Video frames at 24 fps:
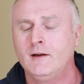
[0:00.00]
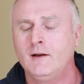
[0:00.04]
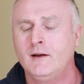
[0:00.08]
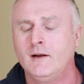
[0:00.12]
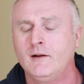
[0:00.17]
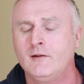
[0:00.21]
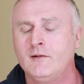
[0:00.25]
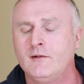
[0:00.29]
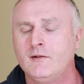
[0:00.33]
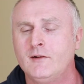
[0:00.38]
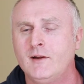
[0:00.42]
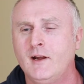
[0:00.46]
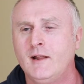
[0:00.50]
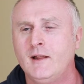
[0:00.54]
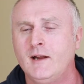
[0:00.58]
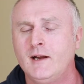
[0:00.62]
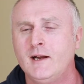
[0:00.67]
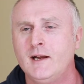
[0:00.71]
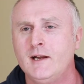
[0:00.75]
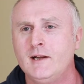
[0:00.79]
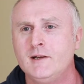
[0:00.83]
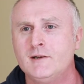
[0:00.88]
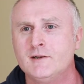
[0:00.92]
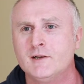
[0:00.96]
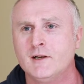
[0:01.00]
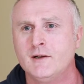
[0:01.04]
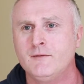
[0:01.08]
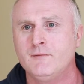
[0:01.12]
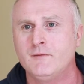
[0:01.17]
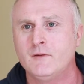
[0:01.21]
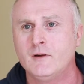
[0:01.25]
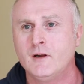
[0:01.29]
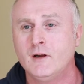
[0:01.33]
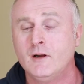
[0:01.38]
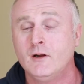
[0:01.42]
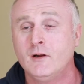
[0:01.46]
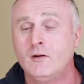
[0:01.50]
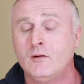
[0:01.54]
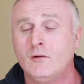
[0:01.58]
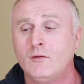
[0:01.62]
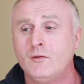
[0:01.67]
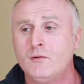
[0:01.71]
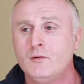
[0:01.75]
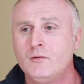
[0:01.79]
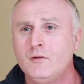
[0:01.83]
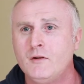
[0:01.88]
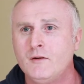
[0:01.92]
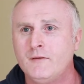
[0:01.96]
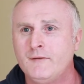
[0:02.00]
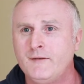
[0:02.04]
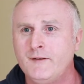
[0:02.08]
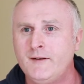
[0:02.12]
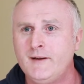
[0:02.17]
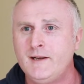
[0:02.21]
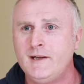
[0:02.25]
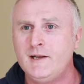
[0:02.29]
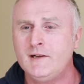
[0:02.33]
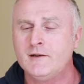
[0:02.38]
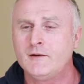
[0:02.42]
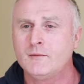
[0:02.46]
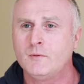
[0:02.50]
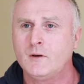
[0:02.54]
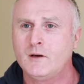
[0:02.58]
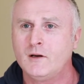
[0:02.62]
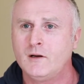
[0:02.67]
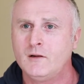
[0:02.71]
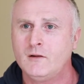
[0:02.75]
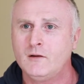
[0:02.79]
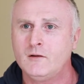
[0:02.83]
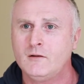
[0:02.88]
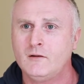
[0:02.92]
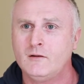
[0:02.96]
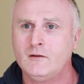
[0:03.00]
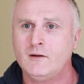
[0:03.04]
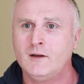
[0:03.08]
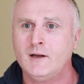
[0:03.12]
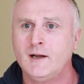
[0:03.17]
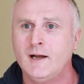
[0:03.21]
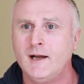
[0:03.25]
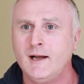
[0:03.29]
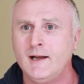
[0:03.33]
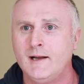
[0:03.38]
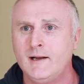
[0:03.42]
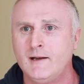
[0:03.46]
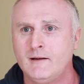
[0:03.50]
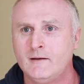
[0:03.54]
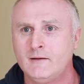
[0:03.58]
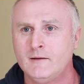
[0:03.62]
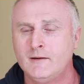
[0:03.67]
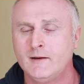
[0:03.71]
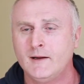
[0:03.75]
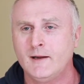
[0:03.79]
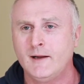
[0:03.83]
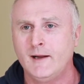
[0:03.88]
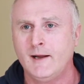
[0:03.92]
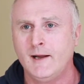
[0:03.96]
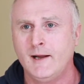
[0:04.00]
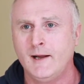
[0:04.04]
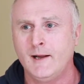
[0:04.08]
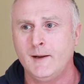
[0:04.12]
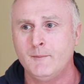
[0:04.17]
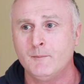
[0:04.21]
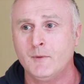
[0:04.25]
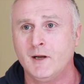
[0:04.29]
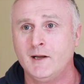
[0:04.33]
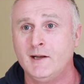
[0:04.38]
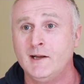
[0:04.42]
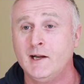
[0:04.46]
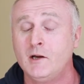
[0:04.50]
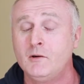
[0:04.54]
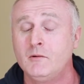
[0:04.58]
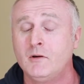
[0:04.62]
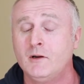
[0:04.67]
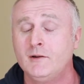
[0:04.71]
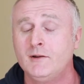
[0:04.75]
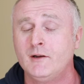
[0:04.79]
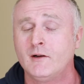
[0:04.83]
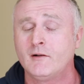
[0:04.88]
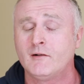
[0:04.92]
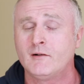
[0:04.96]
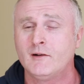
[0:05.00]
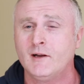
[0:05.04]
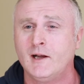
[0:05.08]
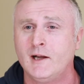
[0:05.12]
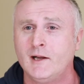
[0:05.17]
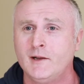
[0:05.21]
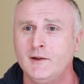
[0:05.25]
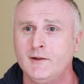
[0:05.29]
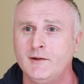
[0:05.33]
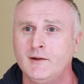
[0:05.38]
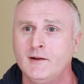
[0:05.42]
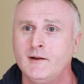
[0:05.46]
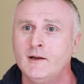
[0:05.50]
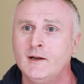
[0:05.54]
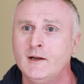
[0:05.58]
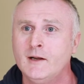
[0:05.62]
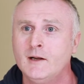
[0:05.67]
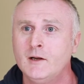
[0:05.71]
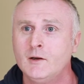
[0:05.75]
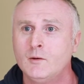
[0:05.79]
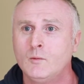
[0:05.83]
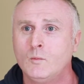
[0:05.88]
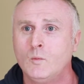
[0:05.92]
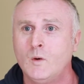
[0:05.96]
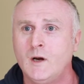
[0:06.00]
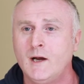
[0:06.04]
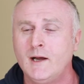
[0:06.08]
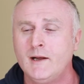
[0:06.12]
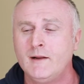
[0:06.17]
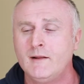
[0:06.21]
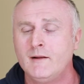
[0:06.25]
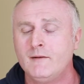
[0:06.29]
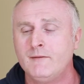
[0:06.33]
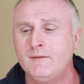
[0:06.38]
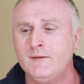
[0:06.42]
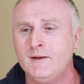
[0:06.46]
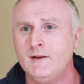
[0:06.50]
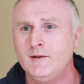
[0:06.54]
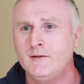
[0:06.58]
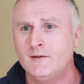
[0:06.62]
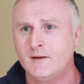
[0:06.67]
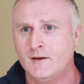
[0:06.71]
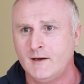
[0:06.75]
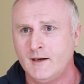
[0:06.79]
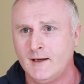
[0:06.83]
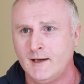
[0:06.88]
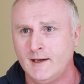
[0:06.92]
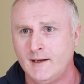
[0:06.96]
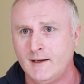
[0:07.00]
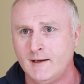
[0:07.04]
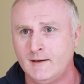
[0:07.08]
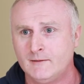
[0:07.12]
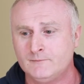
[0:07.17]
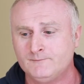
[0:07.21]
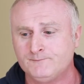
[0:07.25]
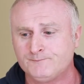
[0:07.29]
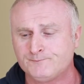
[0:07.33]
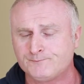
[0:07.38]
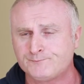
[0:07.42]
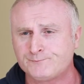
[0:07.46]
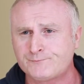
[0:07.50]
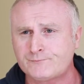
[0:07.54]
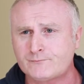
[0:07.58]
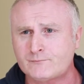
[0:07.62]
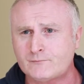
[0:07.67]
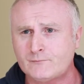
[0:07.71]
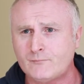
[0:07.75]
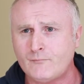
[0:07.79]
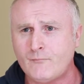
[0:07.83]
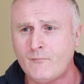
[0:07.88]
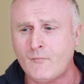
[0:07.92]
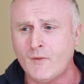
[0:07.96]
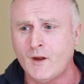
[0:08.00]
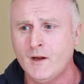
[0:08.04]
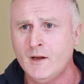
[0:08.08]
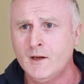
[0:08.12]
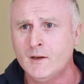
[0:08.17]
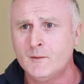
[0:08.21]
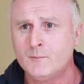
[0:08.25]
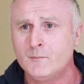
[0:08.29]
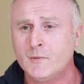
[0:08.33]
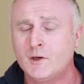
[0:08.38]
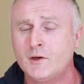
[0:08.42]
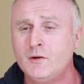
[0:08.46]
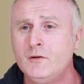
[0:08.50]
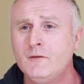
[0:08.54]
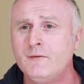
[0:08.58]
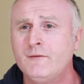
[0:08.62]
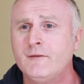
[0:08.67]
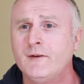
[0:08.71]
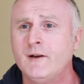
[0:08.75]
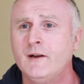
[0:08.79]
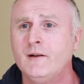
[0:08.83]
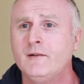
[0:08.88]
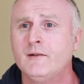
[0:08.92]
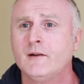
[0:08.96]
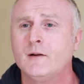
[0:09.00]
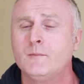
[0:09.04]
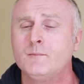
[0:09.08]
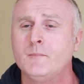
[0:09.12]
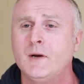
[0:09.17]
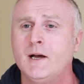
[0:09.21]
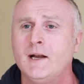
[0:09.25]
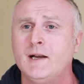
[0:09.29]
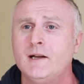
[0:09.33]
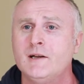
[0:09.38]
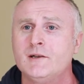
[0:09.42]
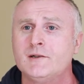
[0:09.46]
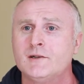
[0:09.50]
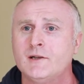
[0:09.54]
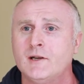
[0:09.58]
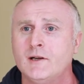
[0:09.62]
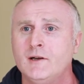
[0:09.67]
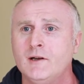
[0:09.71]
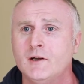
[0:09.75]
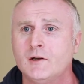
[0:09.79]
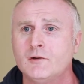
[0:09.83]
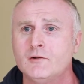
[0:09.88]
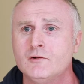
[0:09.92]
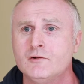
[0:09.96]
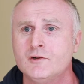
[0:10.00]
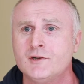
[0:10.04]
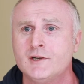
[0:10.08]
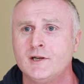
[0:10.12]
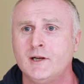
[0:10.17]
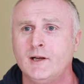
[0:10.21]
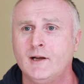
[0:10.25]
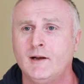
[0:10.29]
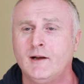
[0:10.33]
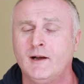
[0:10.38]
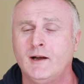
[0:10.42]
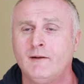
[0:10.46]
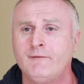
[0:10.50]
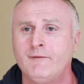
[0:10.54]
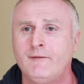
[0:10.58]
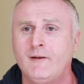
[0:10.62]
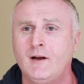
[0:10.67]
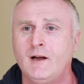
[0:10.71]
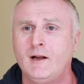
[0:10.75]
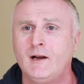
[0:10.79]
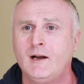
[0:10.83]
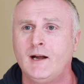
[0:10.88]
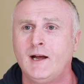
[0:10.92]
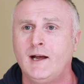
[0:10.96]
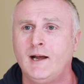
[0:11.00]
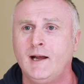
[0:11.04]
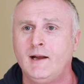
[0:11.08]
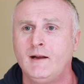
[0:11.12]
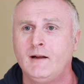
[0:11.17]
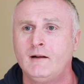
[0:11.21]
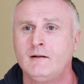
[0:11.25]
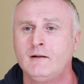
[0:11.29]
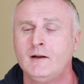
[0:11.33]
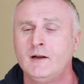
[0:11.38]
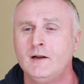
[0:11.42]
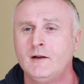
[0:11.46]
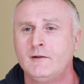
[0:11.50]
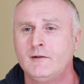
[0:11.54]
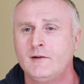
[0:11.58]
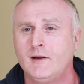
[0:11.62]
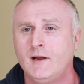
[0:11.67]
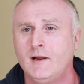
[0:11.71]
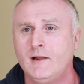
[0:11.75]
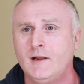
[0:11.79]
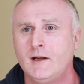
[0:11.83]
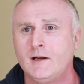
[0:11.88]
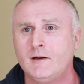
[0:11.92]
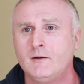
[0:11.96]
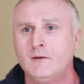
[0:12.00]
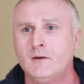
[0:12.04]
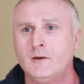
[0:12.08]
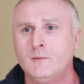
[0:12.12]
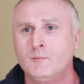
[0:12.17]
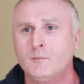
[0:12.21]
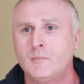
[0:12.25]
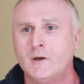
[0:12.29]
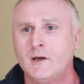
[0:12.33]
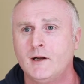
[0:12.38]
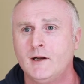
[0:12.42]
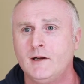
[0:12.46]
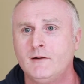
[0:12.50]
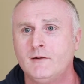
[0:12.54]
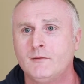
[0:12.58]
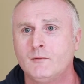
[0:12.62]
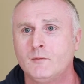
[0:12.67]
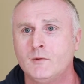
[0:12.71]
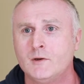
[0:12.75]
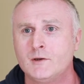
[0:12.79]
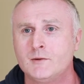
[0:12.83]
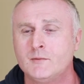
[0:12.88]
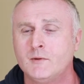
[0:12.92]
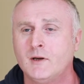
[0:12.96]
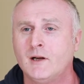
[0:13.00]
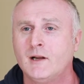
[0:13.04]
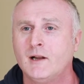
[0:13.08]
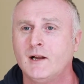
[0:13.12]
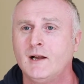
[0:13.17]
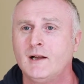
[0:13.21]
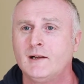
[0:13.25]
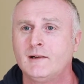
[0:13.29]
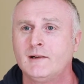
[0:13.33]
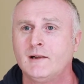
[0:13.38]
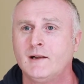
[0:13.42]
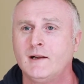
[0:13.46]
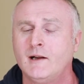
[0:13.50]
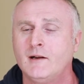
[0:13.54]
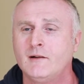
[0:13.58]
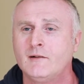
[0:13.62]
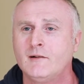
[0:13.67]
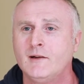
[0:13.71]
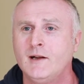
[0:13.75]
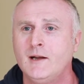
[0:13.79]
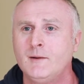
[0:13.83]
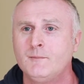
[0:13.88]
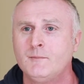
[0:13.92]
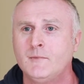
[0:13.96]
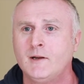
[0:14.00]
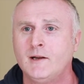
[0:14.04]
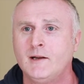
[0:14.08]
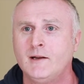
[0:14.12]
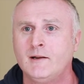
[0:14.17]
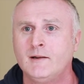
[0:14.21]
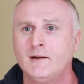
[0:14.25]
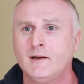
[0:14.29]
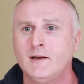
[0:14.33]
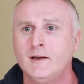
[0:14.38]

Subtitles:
as selling agent. Although the fees were a lot higher, I now understand why the fees are higher. McEwan Fraser managed to negotiate a far higher selling price, which we gladly accepted,